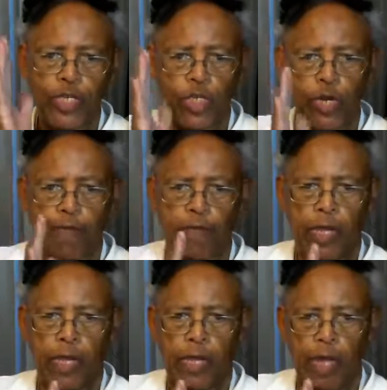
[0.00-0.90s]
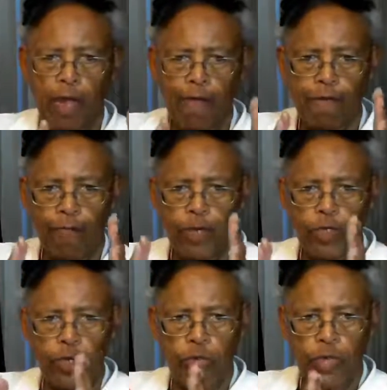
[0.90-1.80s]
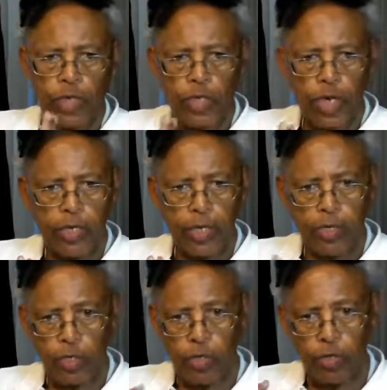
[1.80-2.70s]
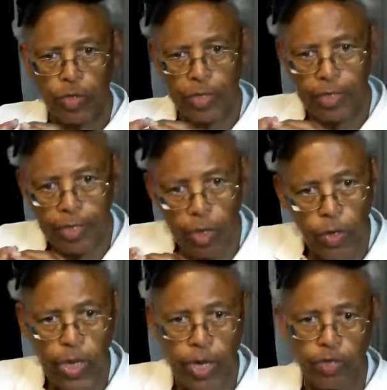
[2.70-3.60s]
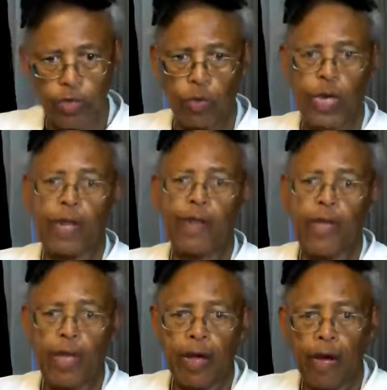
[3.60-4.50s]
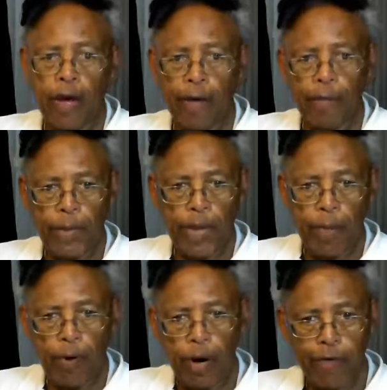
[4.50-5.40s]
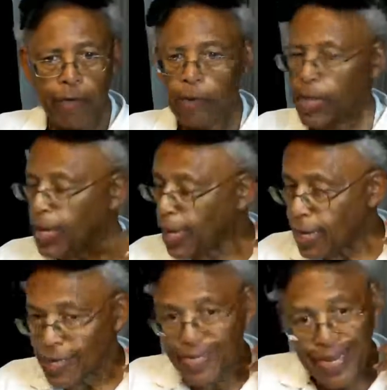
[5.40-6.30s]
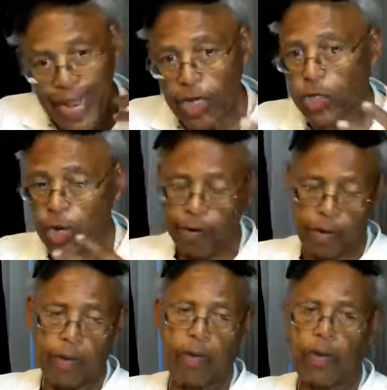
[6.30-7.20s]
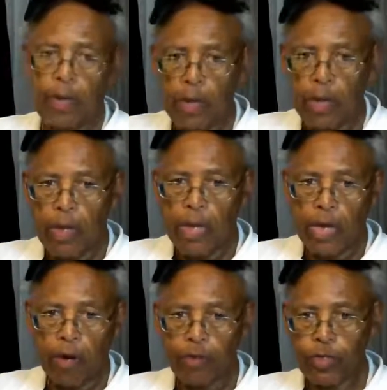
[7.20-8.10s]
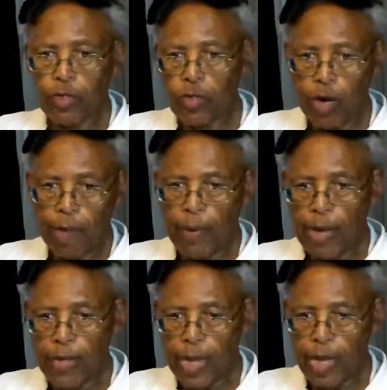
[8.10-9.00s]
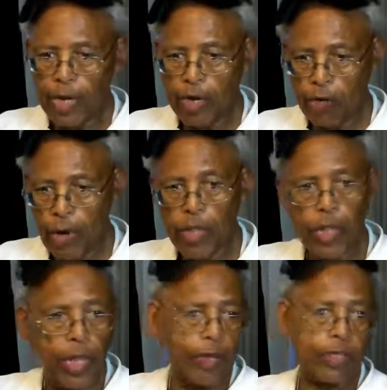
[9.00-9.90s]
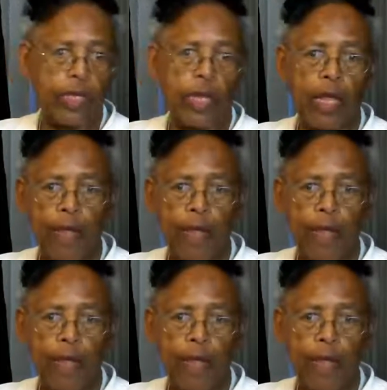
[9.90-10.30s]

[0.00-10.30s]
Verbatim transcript: shifted from the Jews to the Gentiles. The Jews can still get into it, uh, become part of it, but they can't as a nation. And he goes on to talk about that in Corinthians, that